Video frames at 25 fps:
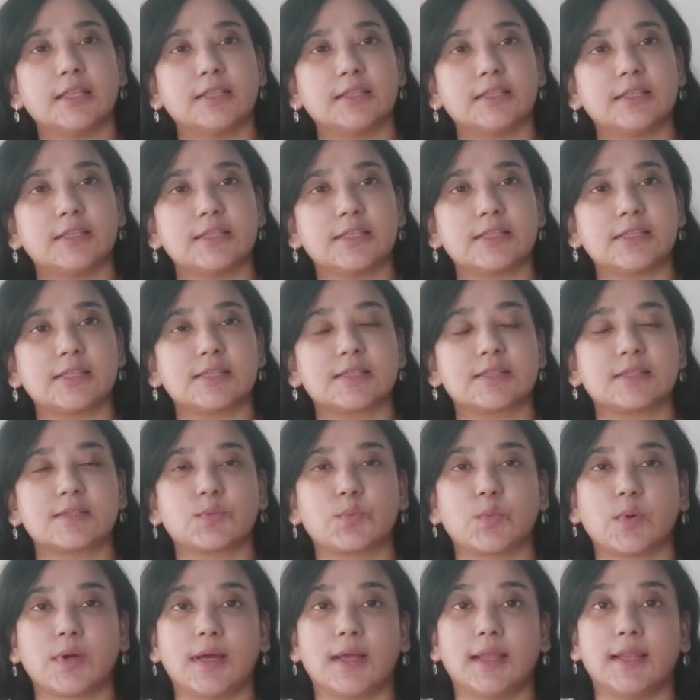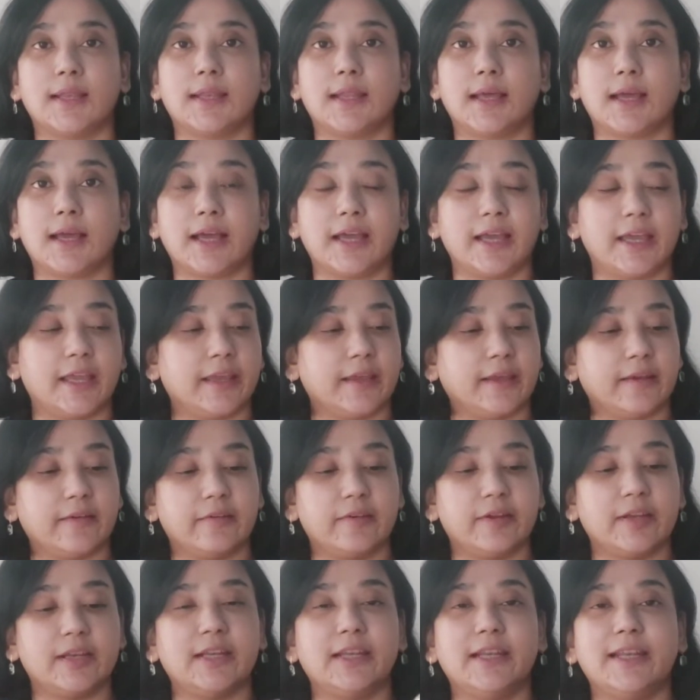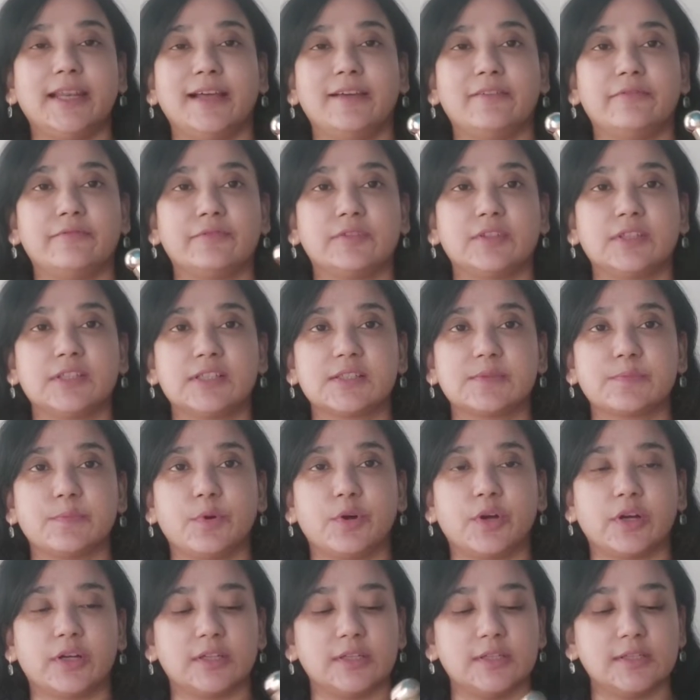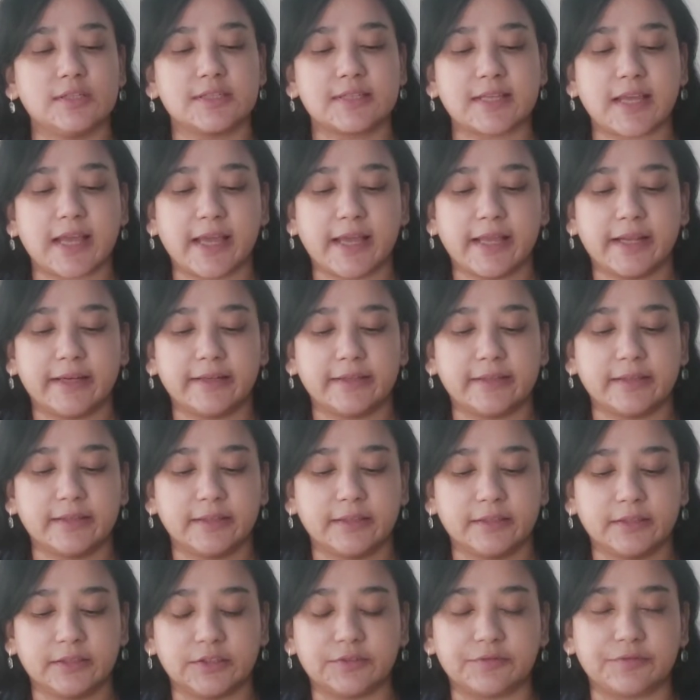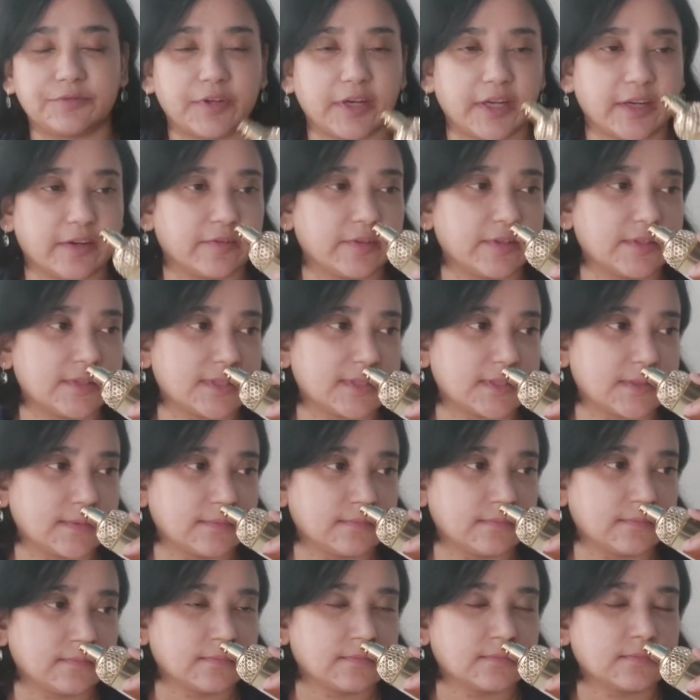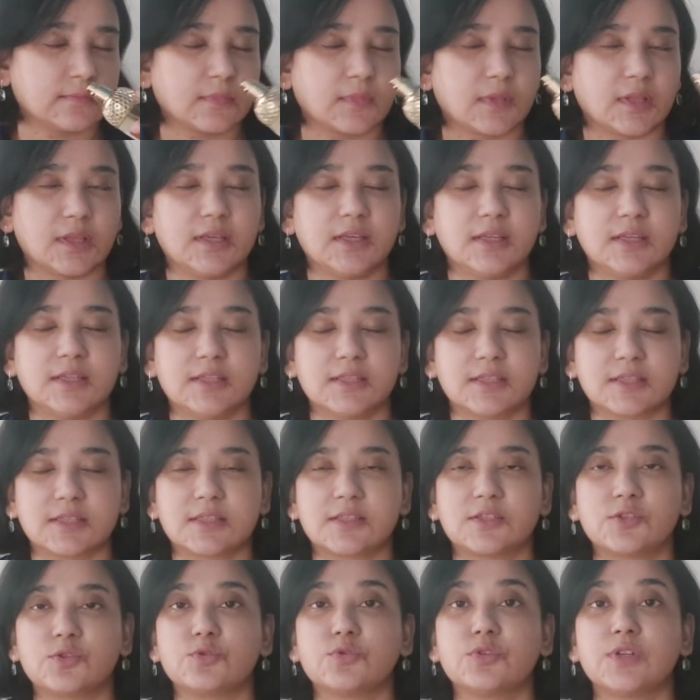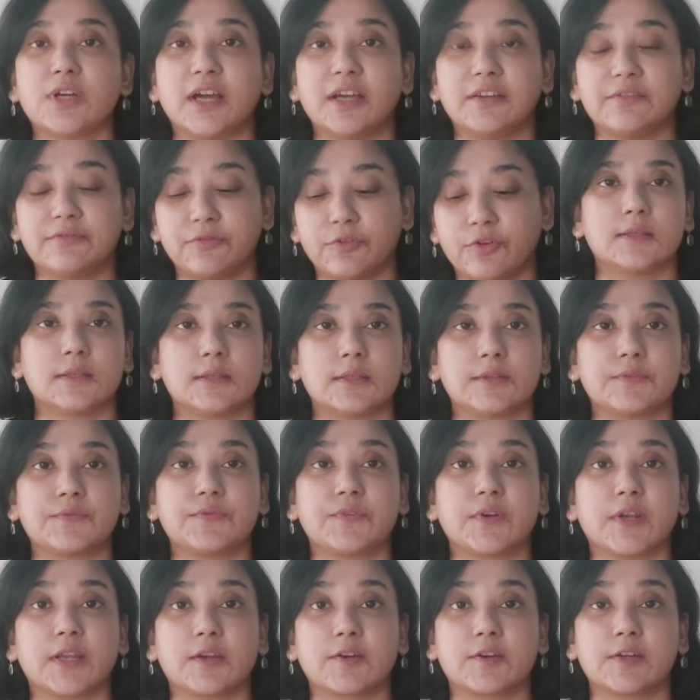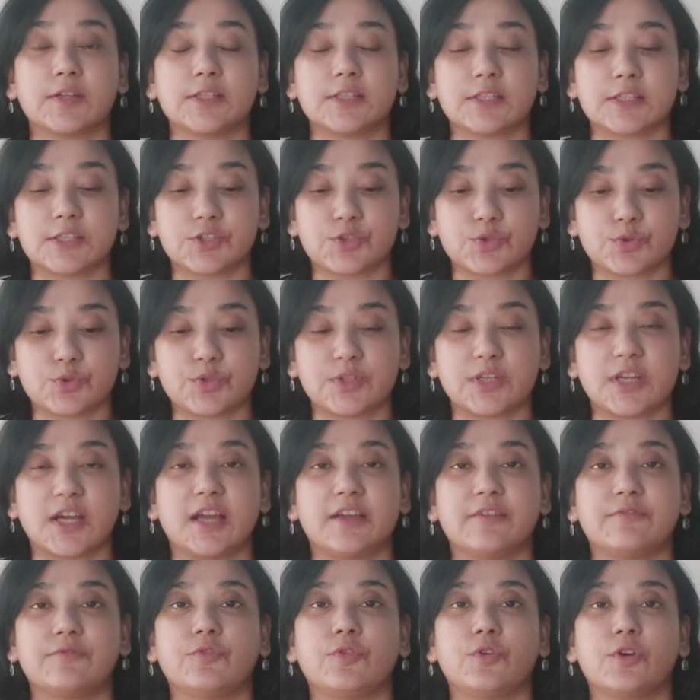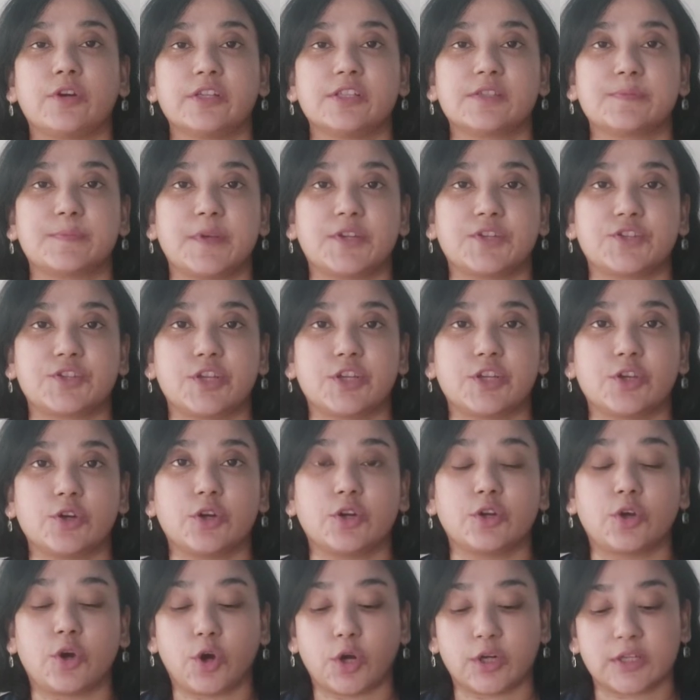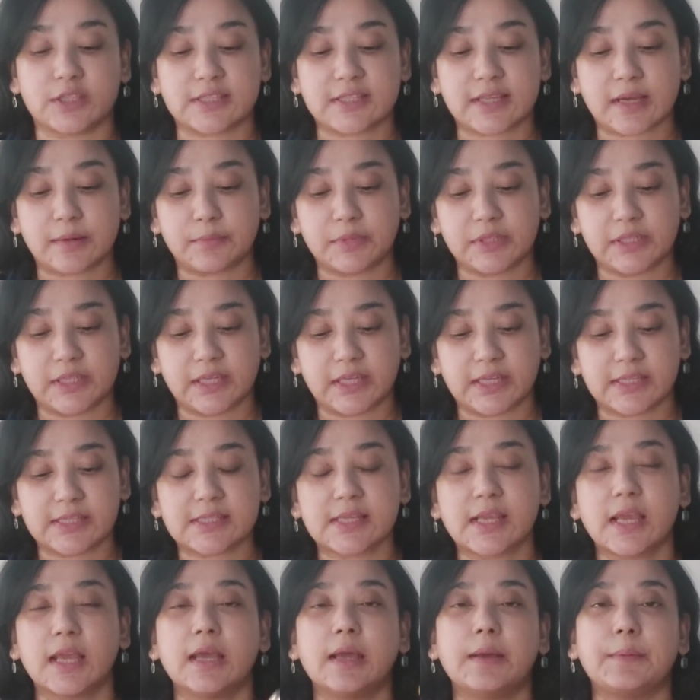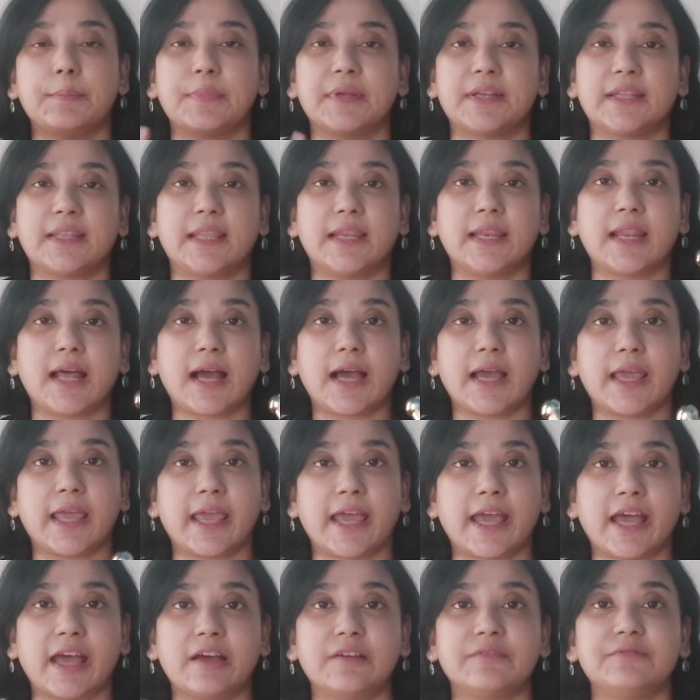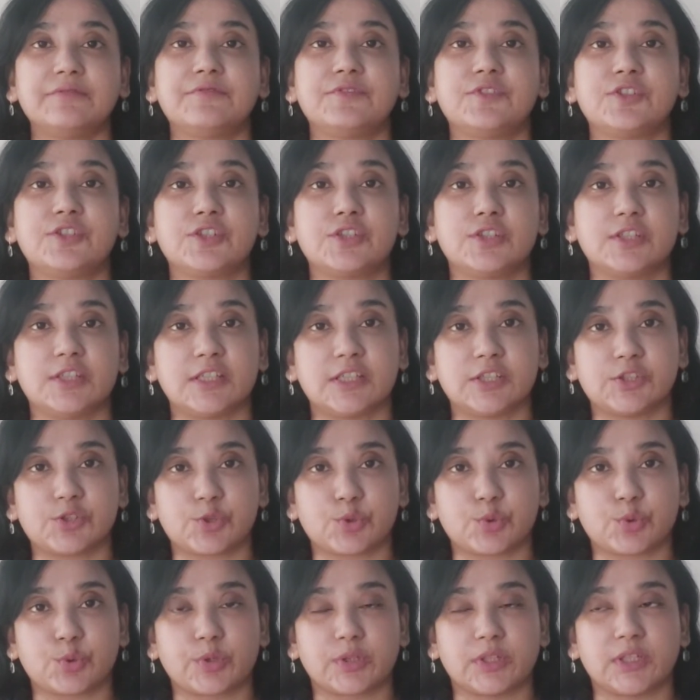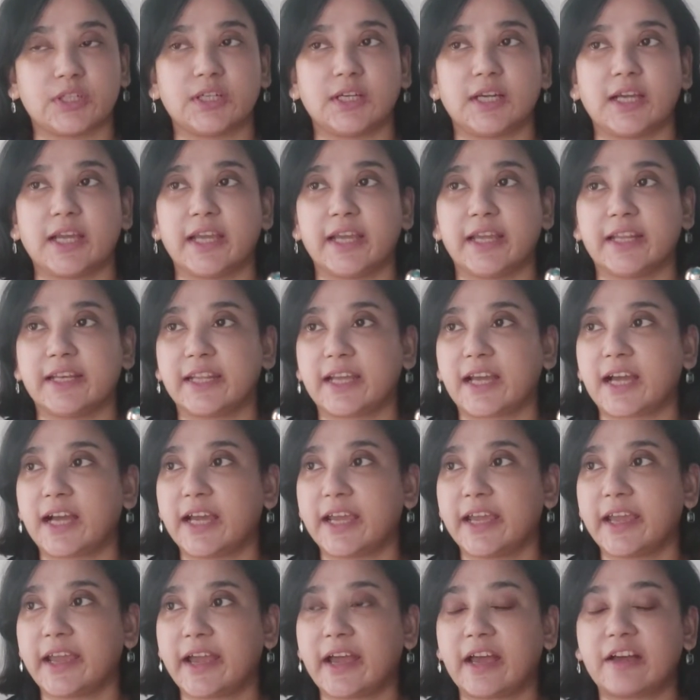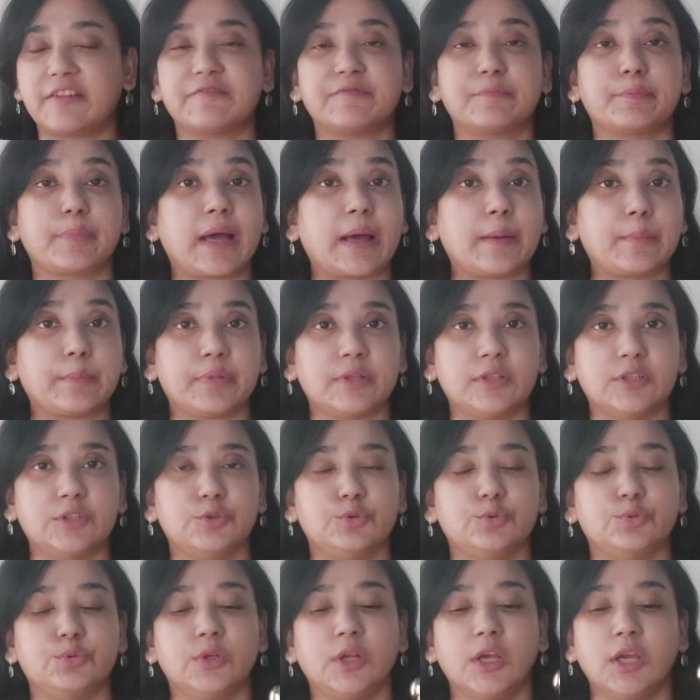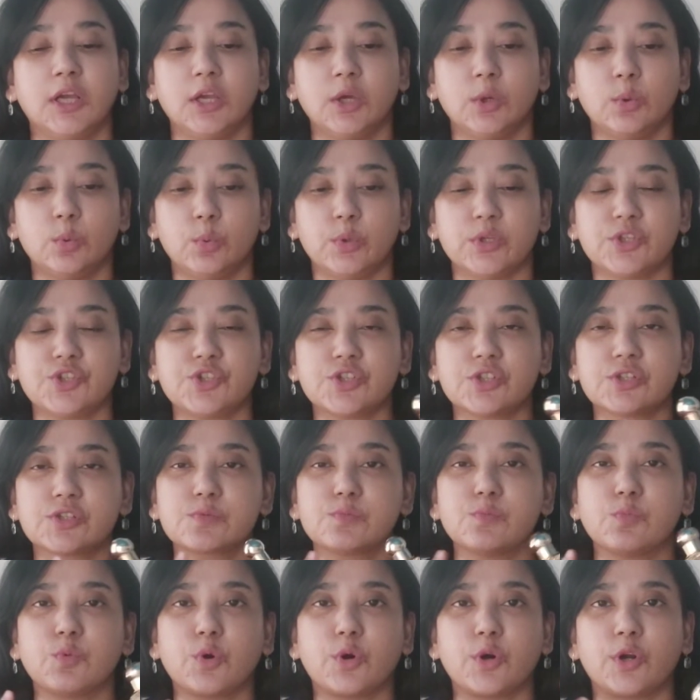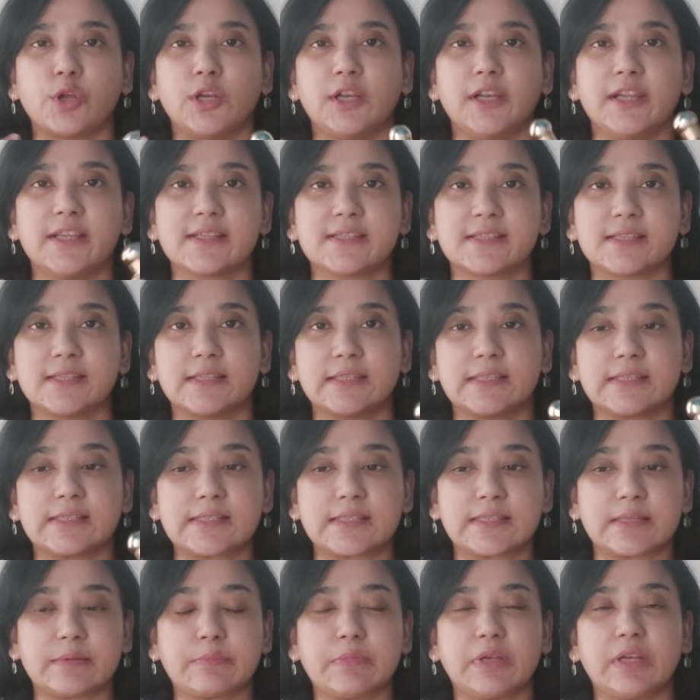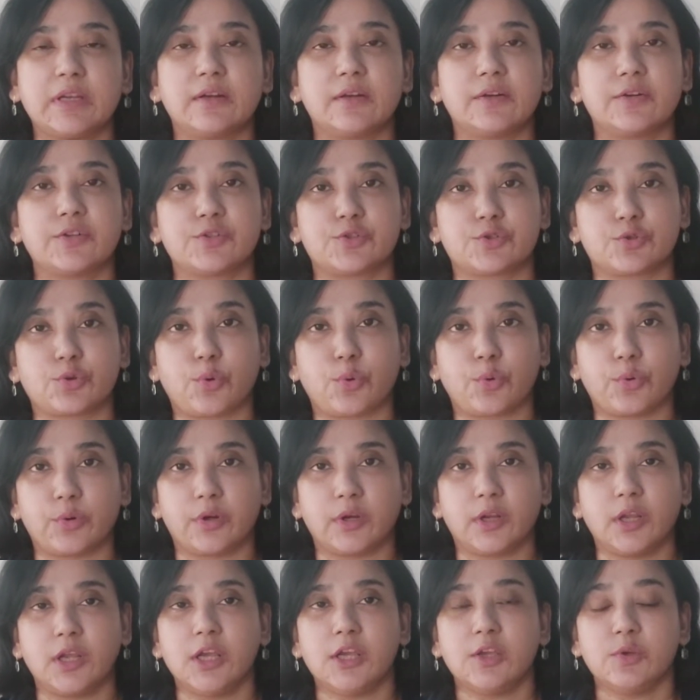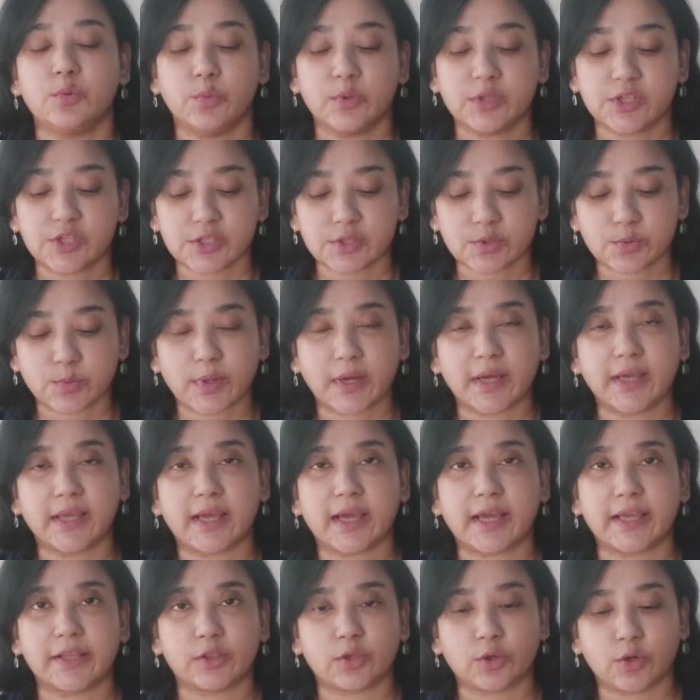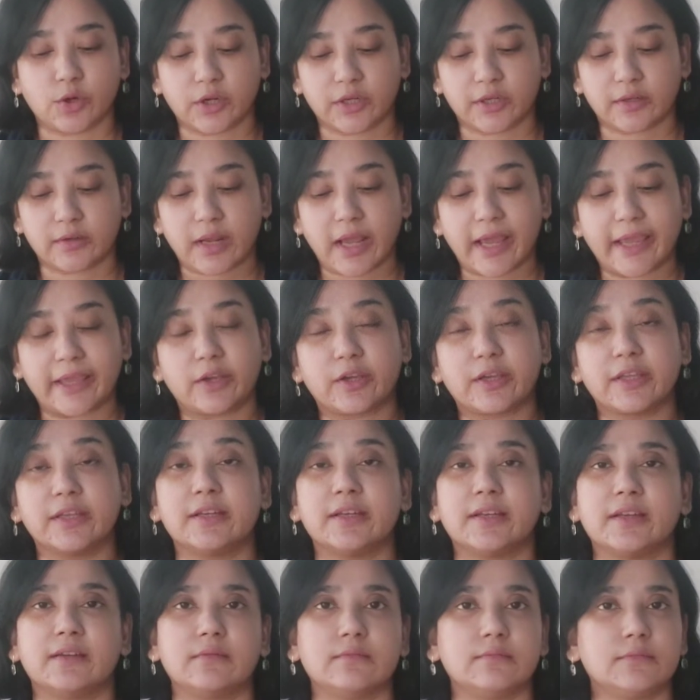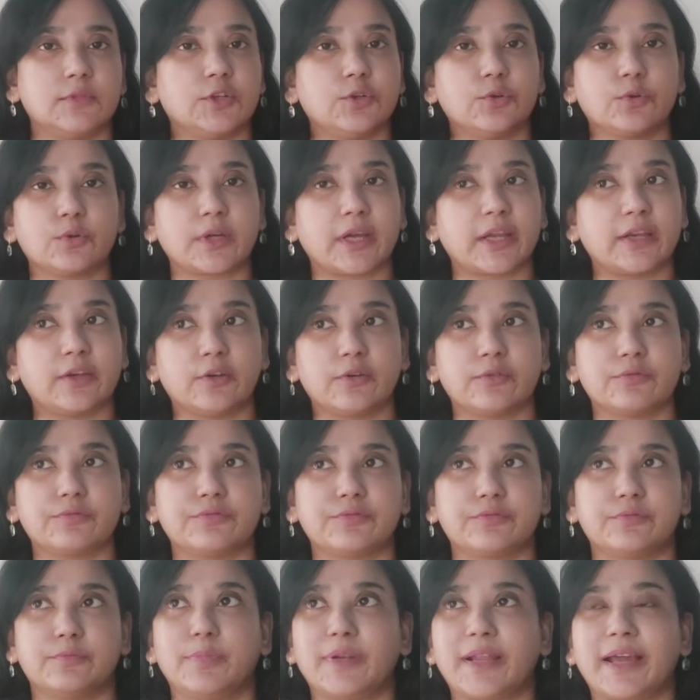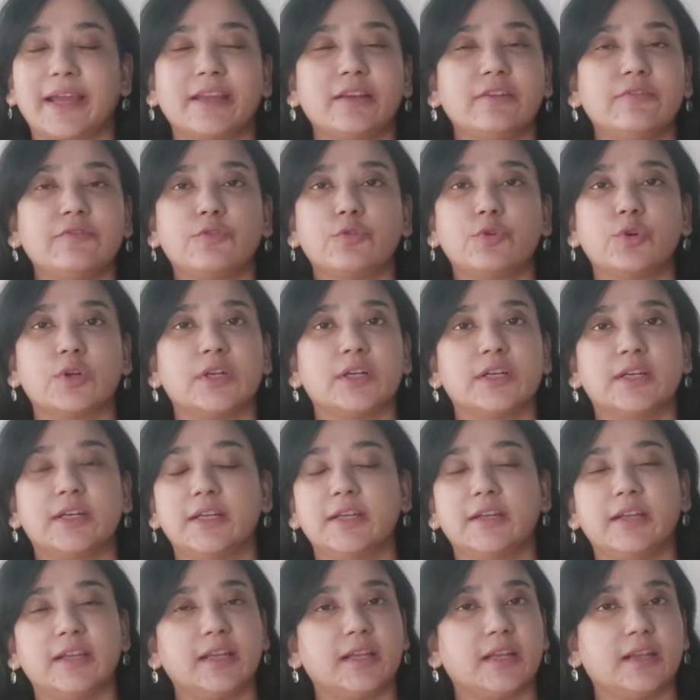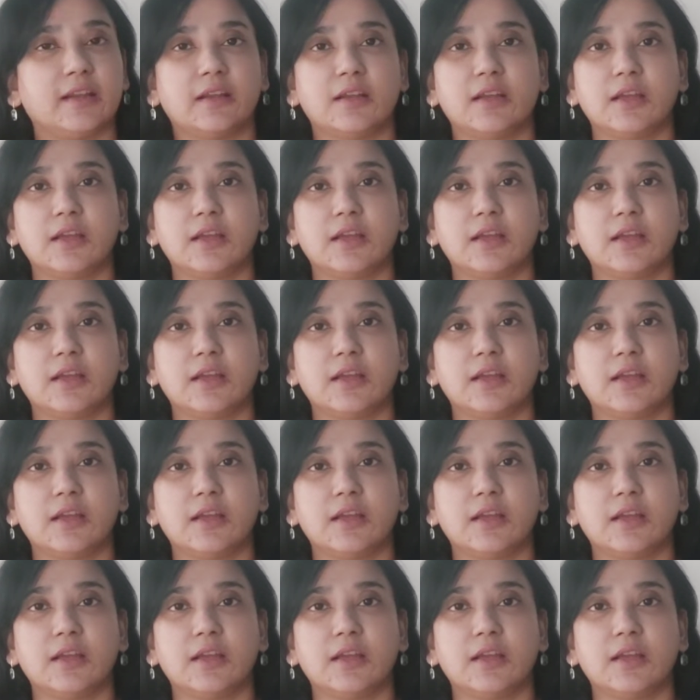This one, I really love these bottles, and the fragrance is to die for. The fragrance is to die for, especially on hot summer days. But then I have D'Azura and I have Pampaloon, which is more or less in the similar zone, which is why I thought I can kind of blindfoldedly